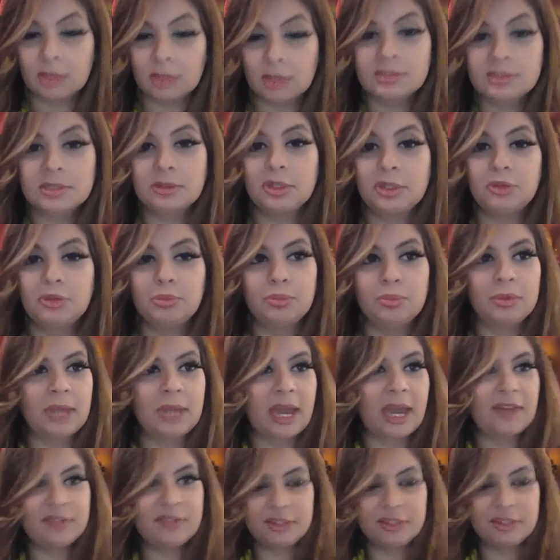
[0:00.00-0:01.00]
Also, you
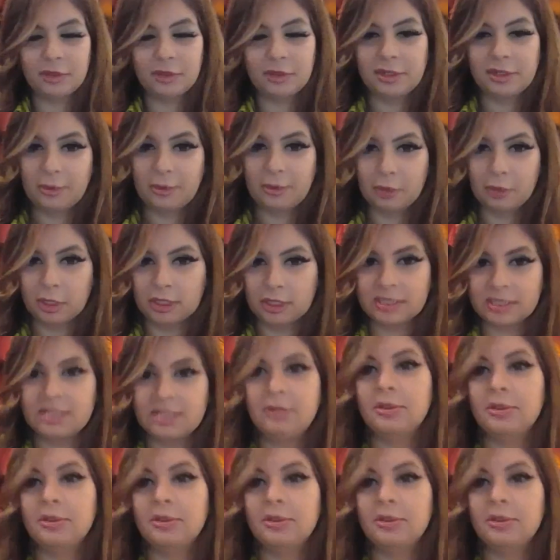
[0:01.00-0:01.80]
have different networks.